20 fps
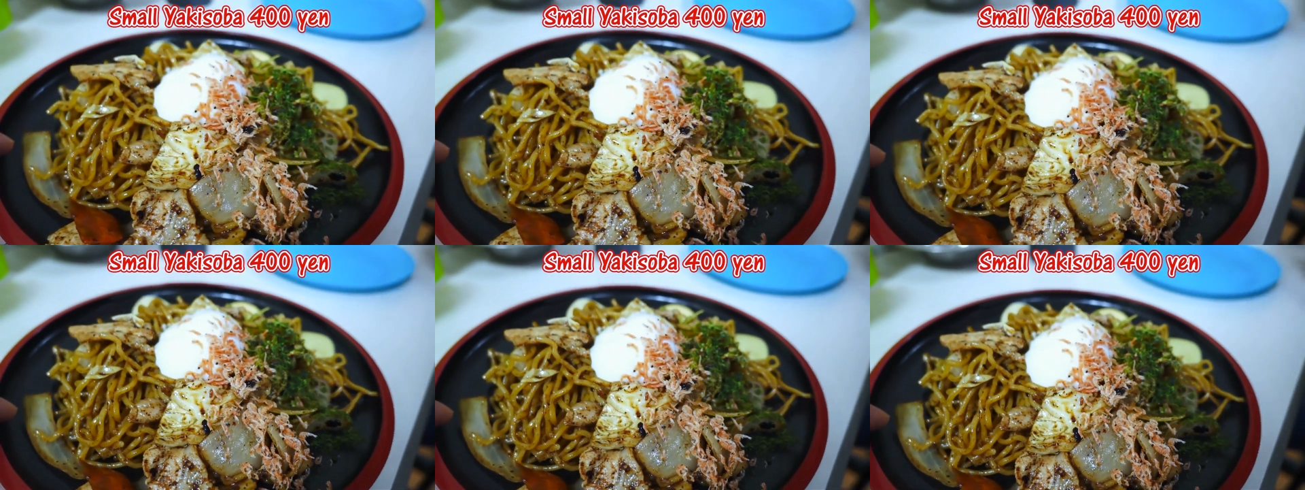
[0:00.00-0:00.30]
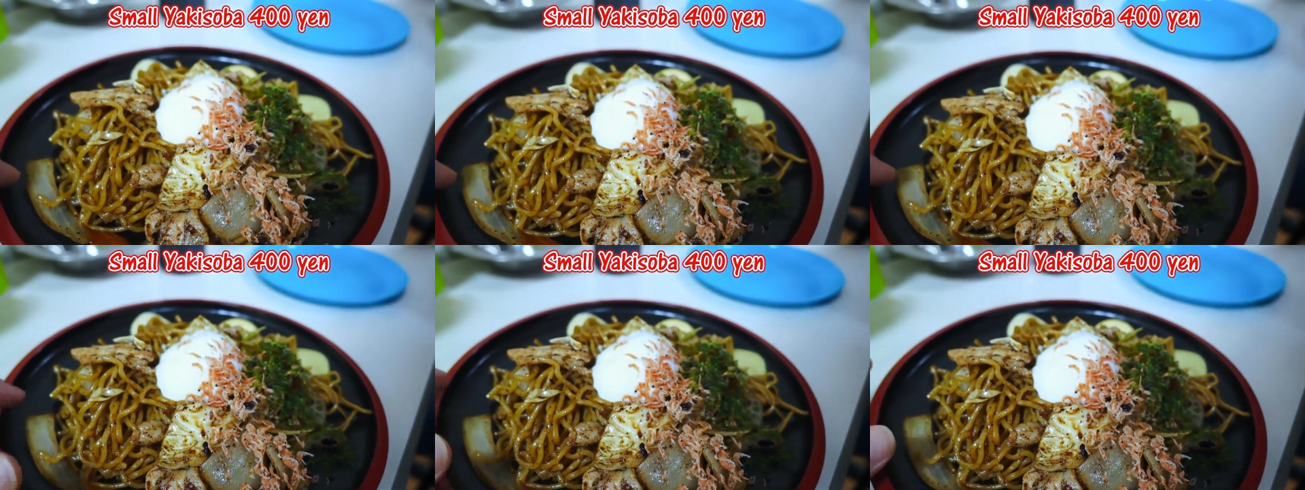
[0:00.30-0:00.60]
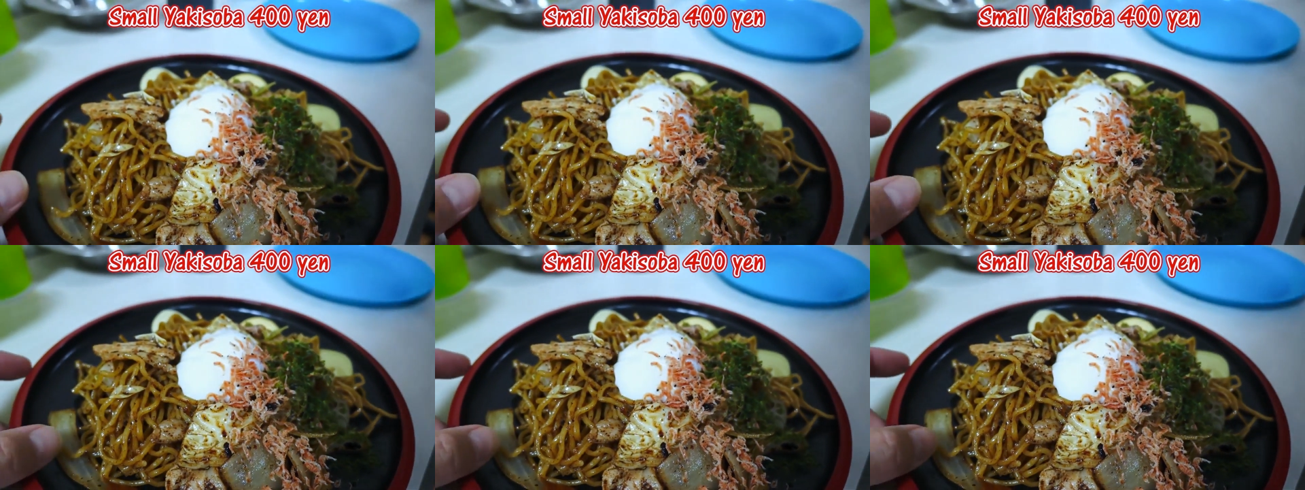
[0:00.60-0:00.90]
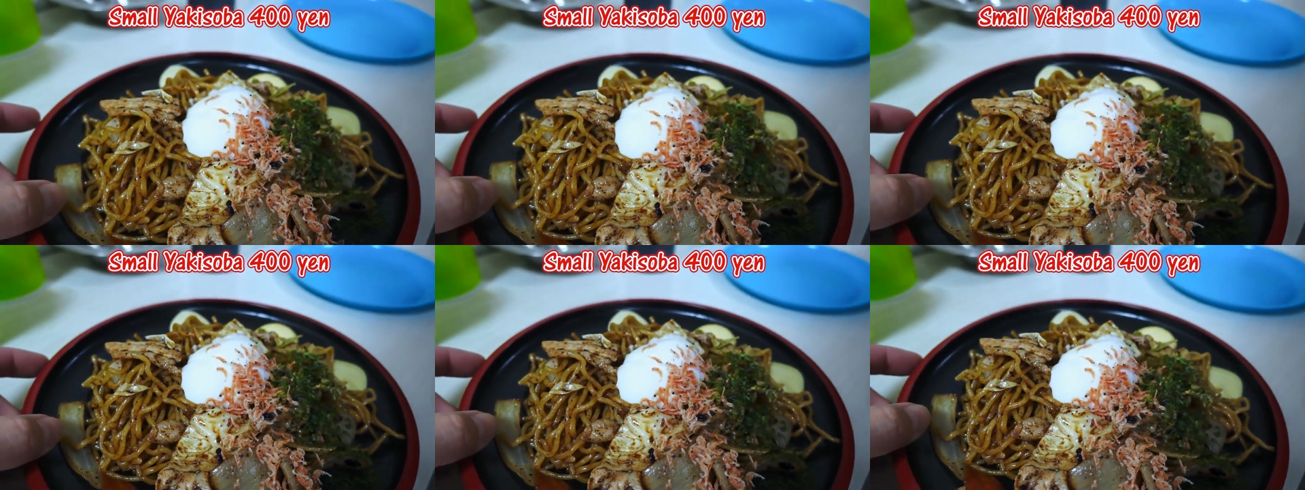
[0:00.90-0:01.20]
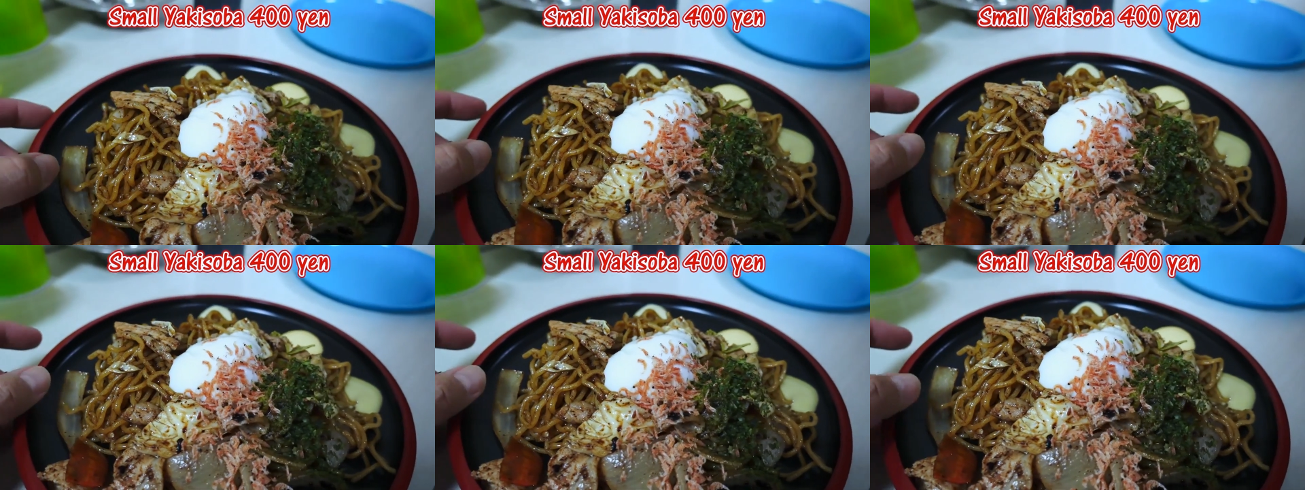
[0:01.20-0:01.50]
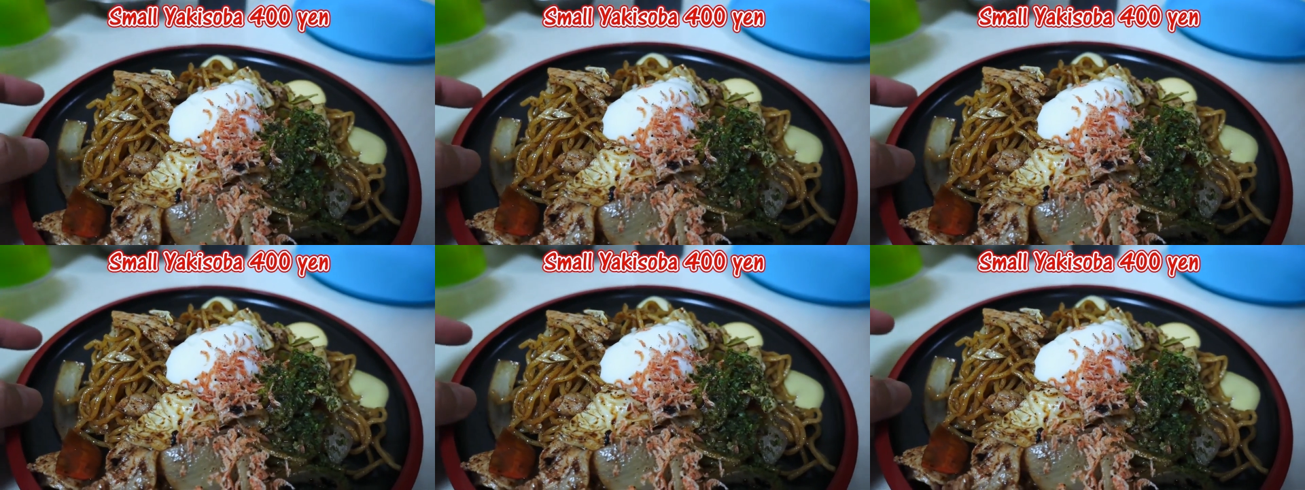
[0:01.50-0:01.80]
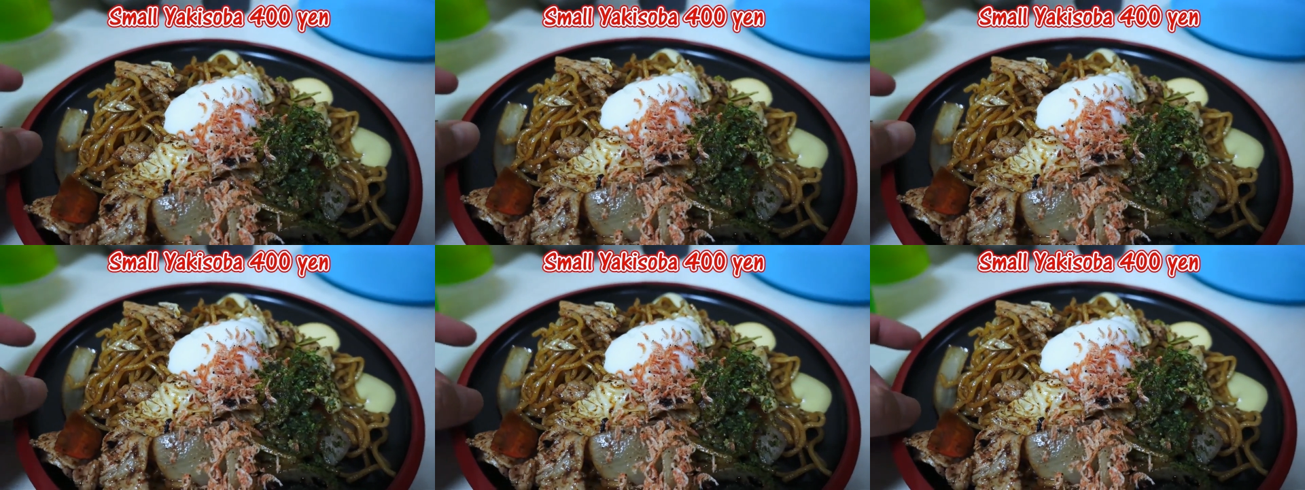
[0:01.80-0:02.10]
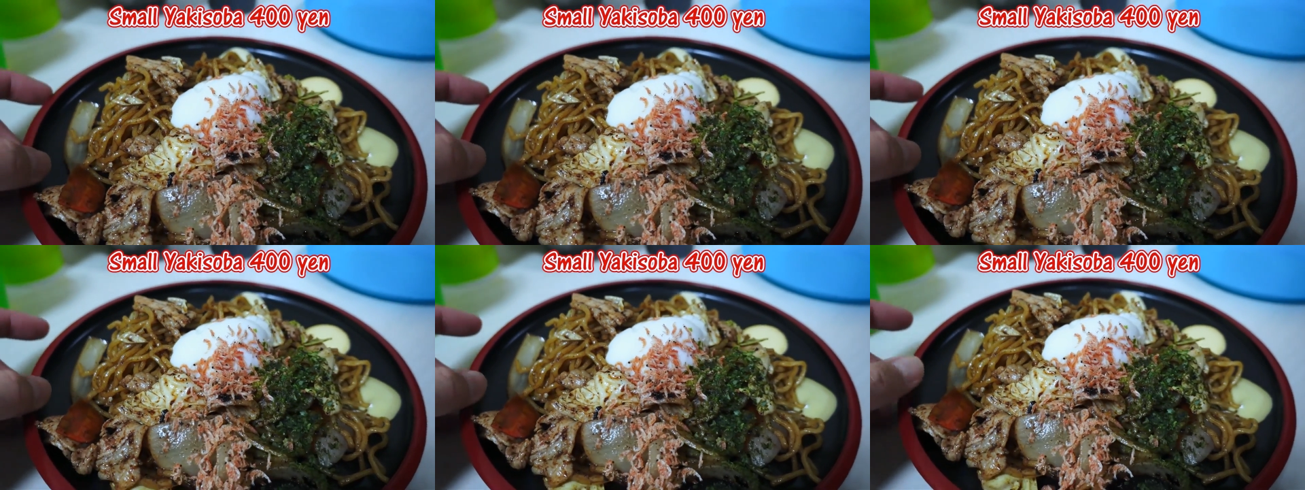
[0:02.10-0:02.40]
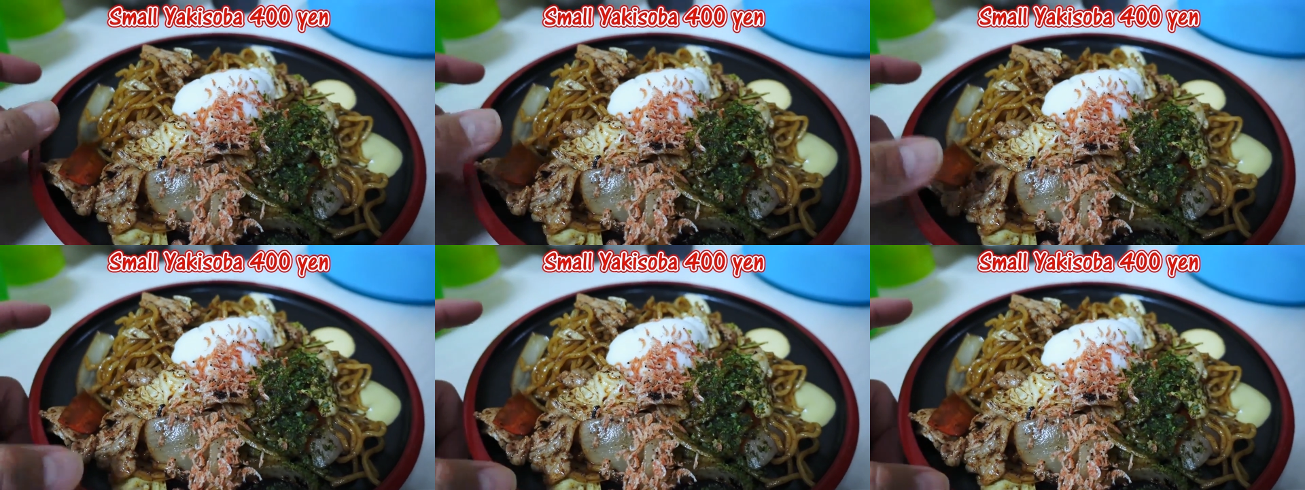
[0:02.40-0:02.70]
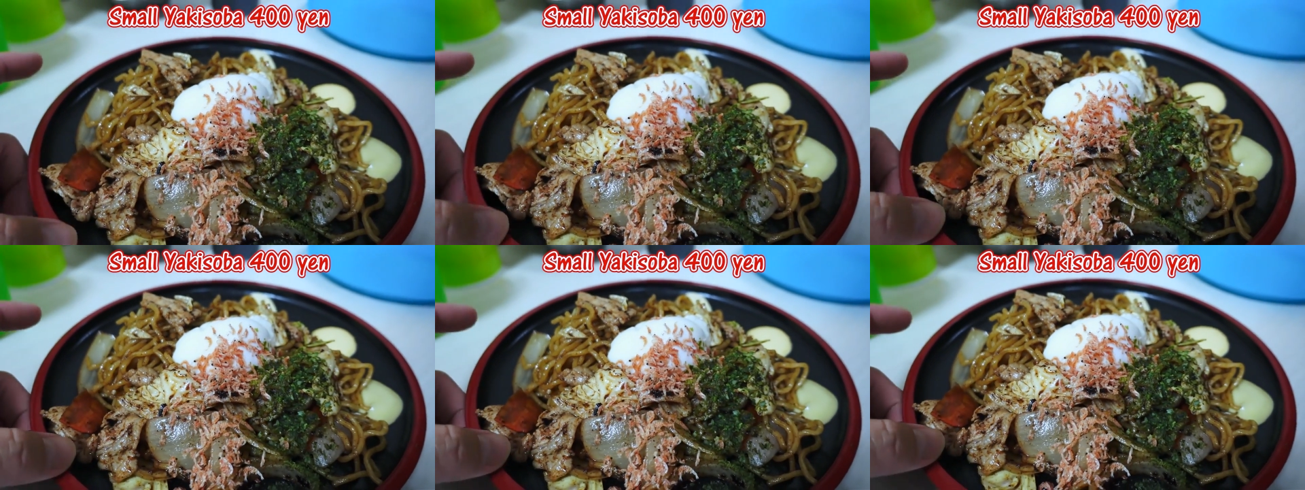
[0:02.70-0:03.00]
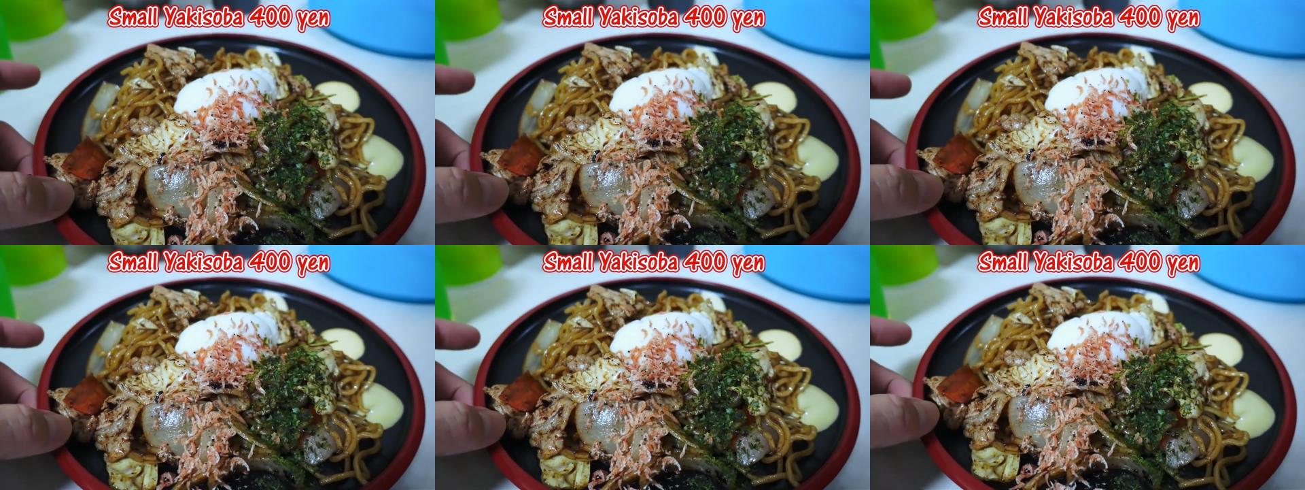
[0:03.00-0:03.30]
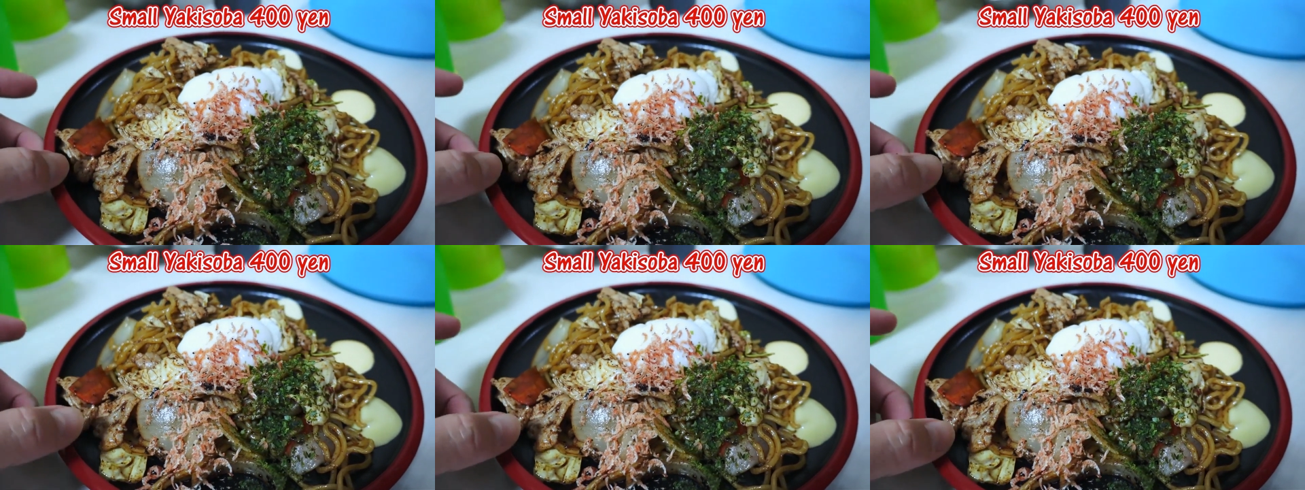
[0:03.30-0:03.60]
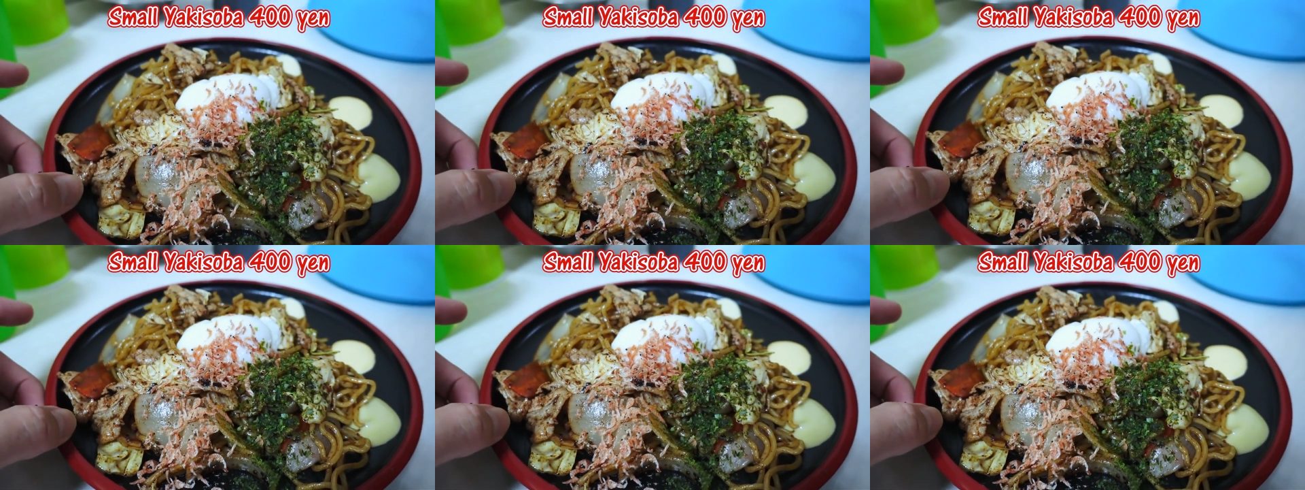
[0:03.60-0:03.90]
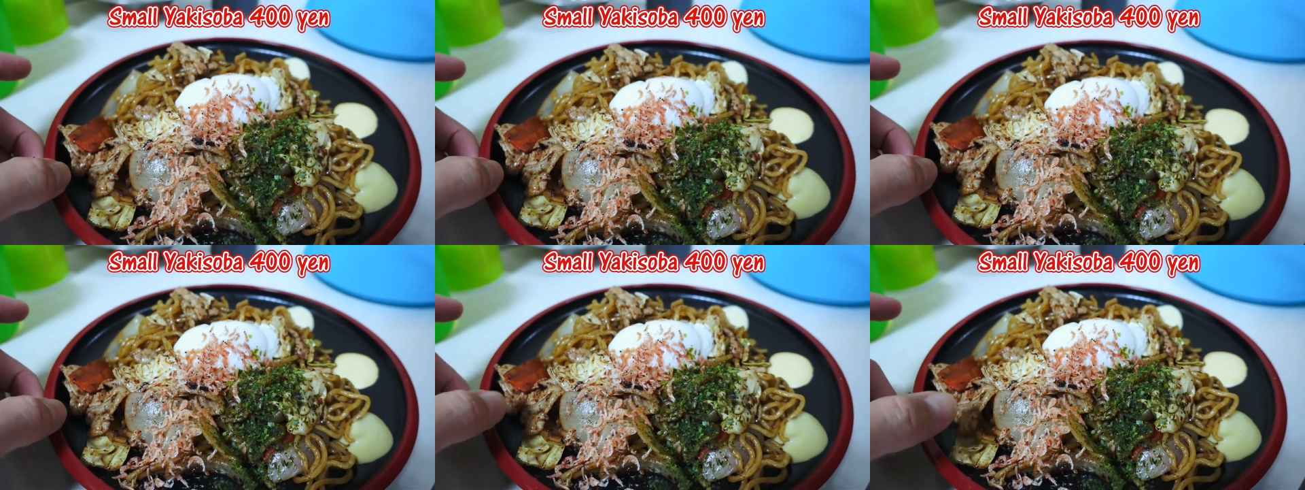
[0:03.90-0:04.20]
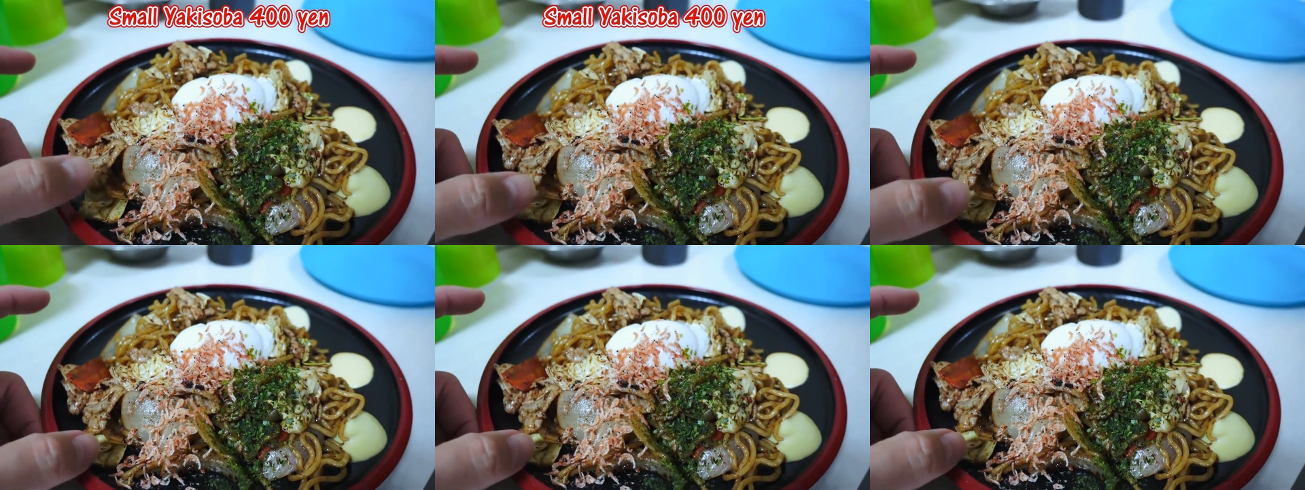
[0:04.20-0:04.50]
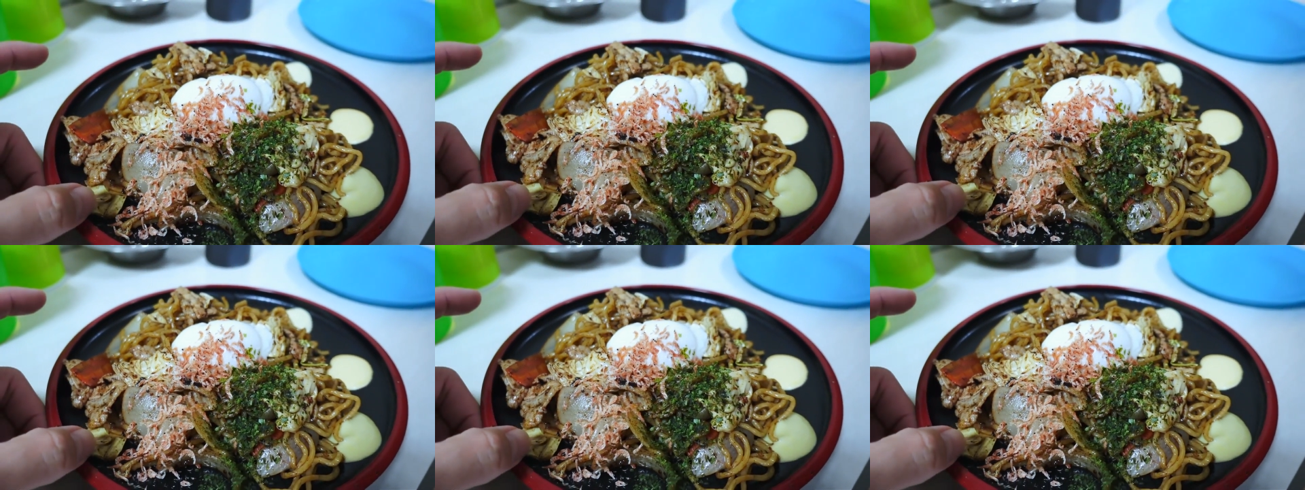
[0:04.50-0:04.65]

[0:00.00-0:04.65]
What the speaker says: (no speaker visible)